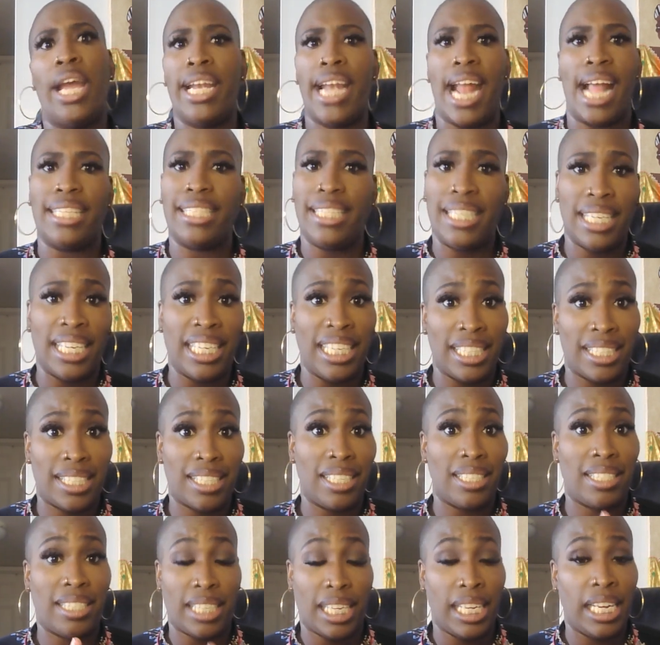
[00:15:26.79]
and that's neat
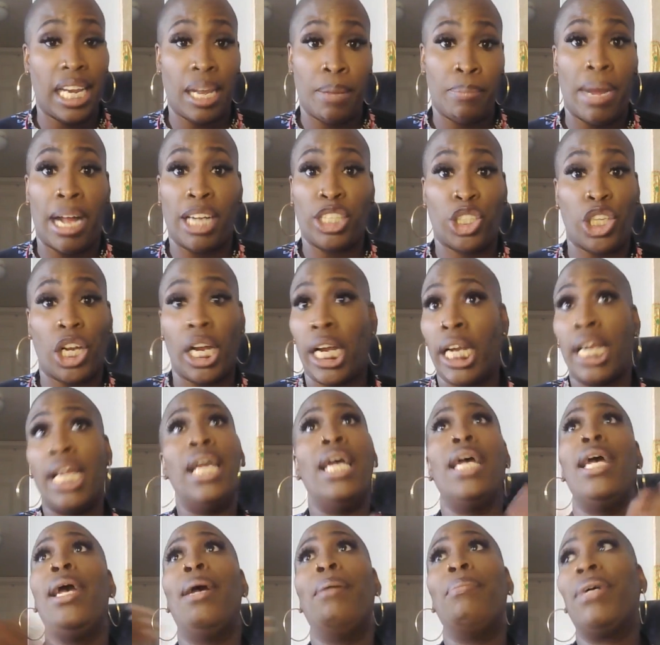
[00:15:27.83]
to see in my chart,
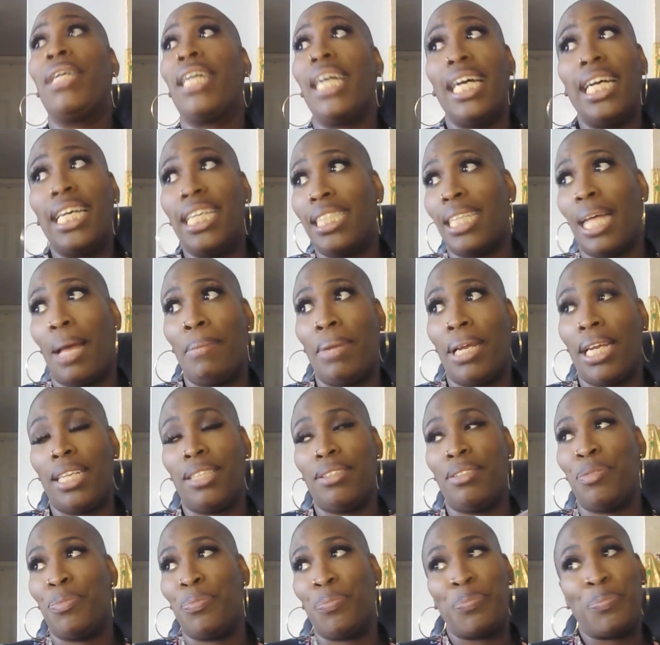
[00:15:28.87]
because I
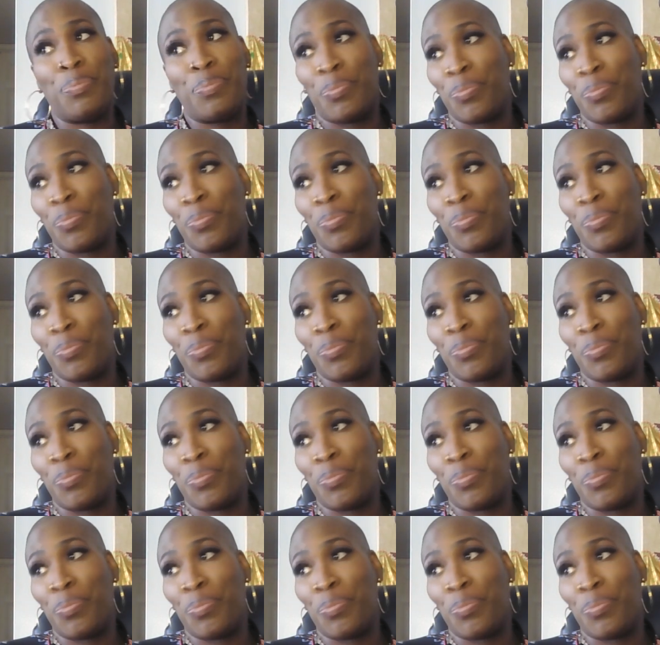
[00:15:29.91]
mean,